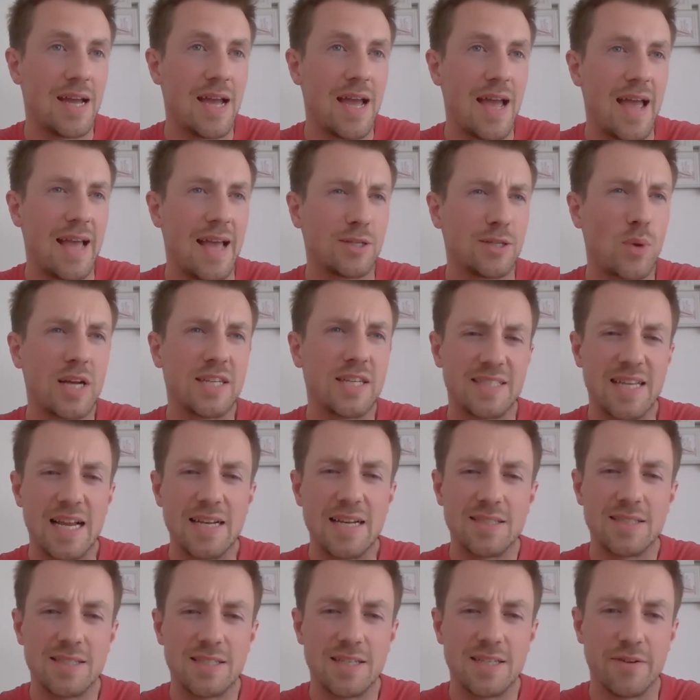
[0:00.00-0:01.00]
it's quite a
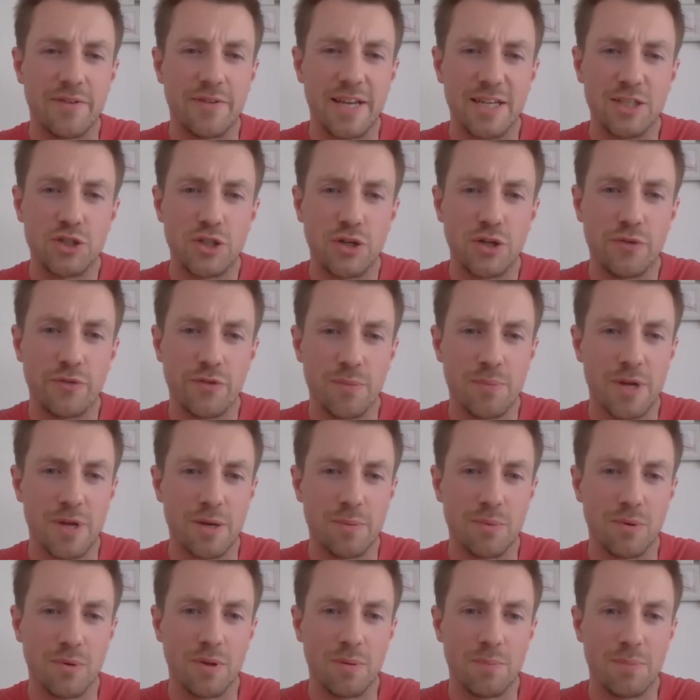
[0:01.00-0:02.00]
sensitive issue for
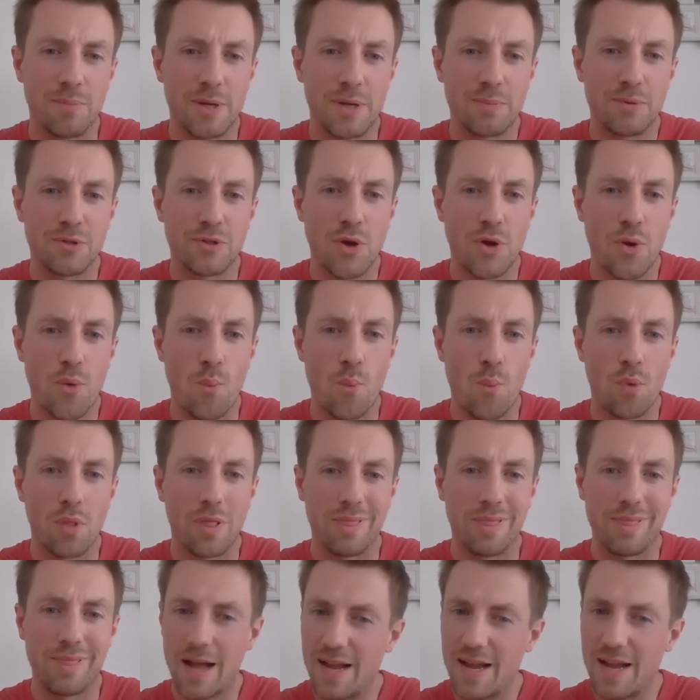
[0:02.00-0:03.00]
people, and people don't
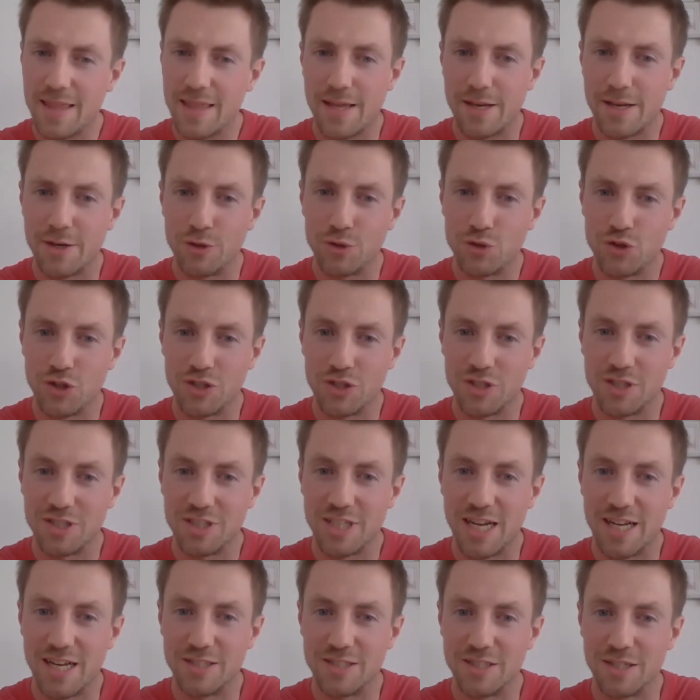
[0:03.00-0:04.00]
like their nutrition
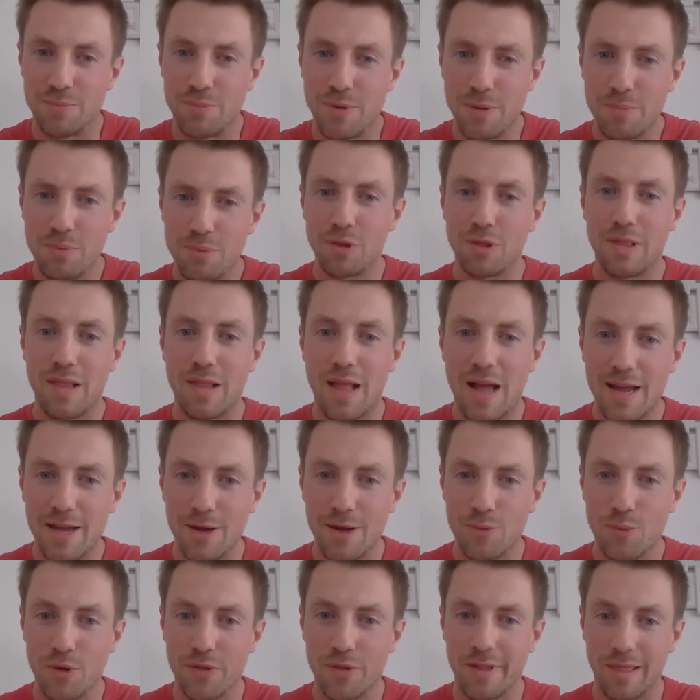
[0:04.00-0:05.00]
changing. People
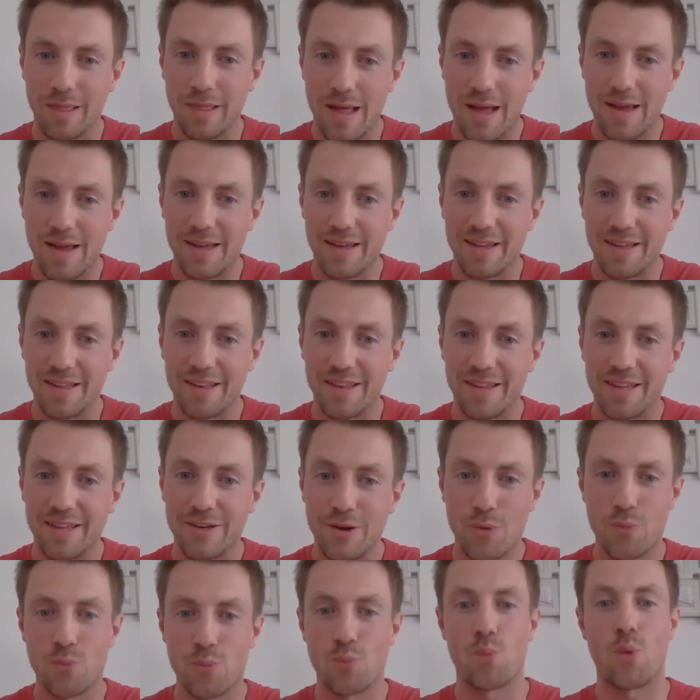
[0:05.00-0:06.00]
like what they like, and they
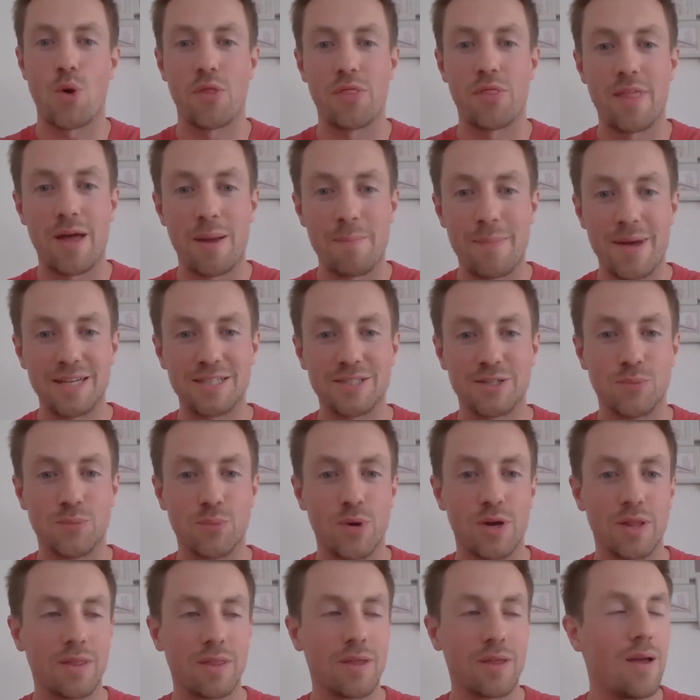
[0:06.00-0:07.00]
don't want that messing
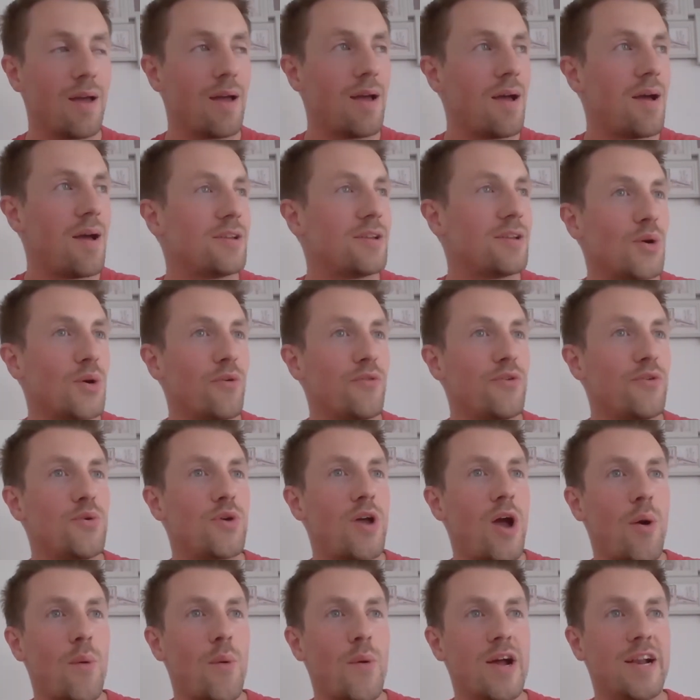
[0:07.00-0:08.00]
with. So if you
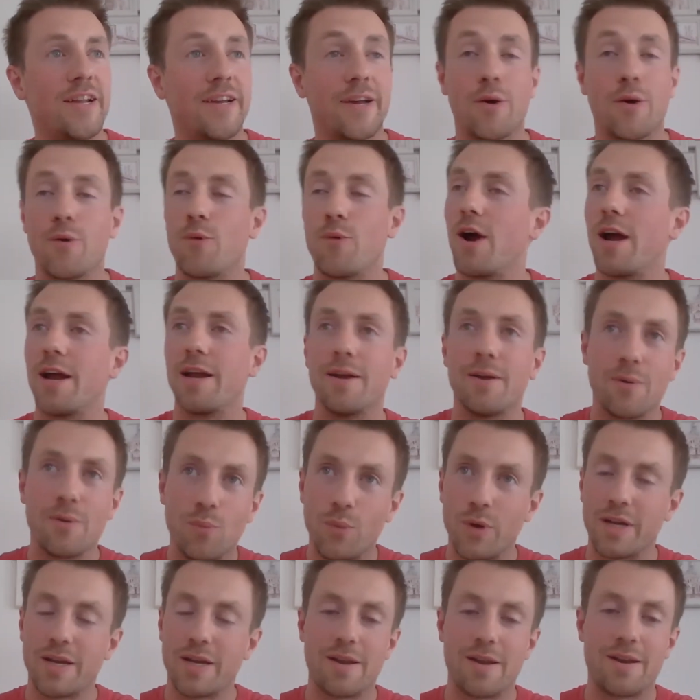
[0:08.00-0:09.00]
go in, you go, right,
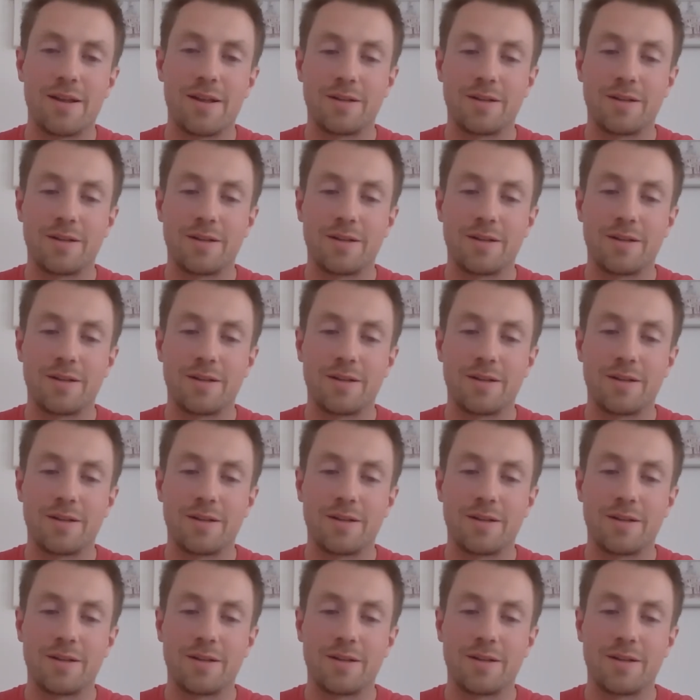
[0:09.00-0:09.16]
we're going to